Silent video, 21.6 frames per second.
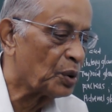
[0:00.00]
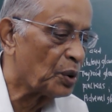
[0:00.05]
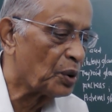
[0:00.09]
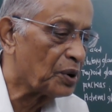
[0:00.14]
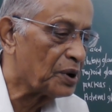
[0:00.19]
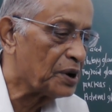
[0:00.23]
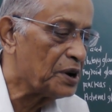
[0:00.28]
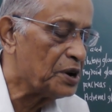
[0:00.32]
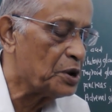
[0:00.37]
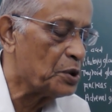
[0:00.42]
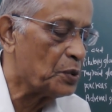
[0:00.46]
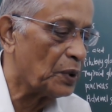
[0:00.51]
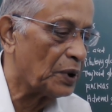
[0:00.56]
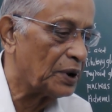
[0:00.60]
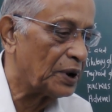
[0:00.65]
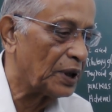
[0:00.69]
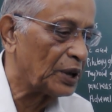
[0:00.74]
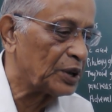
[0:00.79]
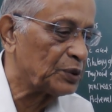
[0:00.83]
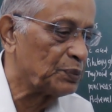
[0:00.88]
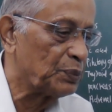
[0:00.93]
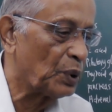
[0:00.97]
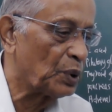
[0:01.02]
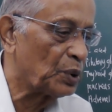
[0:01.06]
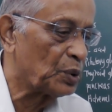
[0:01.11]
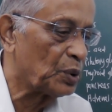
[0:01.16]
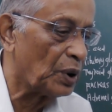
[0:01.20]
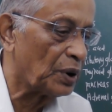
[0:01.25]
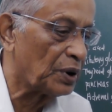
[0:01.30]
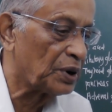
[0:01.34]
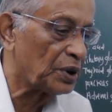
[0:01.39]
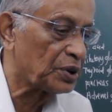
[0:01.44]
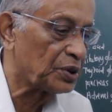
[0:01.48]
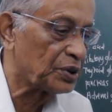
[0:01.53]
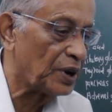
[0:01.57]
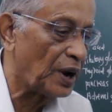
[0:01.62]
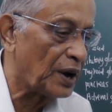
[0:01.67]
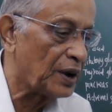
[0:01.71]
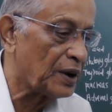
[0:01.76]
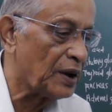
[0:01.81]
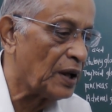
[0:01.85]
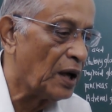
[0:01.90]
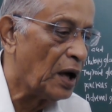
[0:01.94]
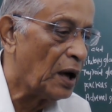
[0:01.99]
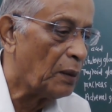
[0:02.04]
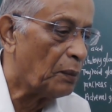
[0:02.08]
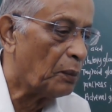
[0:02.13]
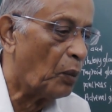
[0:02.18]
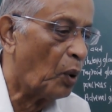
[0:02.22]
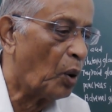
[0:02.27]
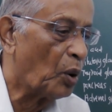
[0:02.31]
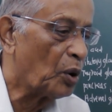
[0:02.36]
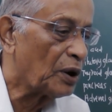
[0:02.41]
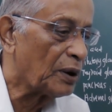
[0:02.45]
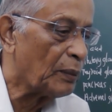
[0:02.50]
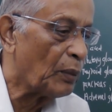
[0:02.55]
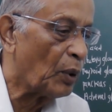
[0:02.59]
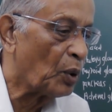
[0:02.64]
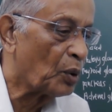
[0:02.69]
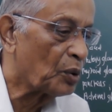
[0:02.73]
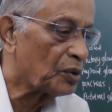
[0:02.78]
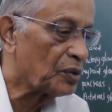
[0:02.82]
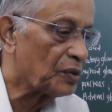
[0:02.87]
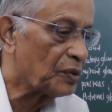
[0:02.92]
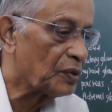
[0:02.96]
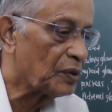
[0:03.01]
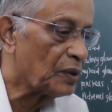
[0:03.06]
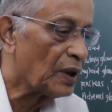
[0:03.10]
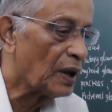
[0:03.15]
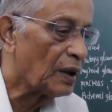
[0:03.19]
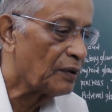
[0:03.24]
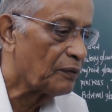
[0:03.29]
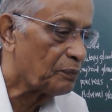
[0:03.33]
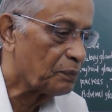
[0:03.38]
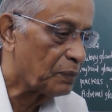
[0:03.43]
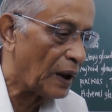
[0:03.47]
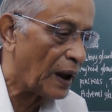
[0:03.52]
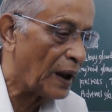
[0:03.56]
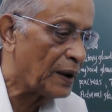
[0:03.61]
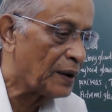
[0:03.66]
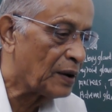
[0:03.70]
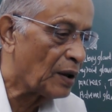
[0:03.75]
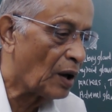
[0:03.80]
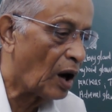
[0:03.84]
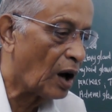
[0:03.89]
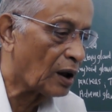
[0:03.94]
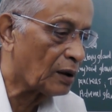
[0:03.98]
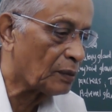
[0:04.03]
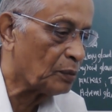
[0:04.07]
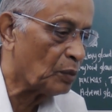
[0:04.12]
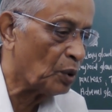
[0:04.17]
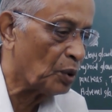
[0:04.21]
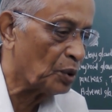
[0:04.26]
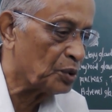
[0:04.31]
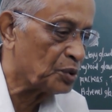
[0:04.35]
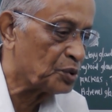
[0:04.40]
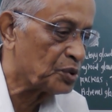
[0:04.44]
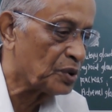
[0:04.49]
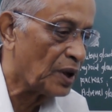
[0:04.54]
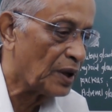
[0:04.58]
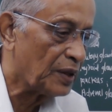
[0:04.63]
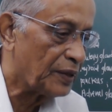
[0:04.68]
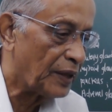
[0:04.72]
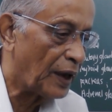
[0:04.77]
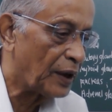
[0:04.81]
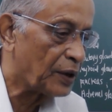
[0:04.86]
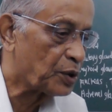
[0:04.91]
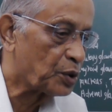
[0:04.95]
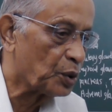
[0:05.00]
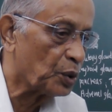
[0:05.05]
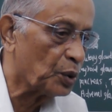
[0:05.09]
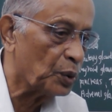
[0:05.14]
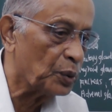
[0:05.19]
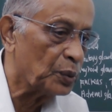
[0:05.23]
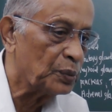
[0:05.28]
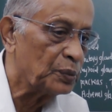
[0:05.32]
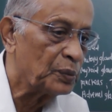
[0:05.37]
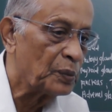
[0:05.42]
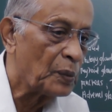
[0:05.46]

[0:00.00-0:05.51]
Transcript: to read your textbook to understand more about plant hormones. Thank you.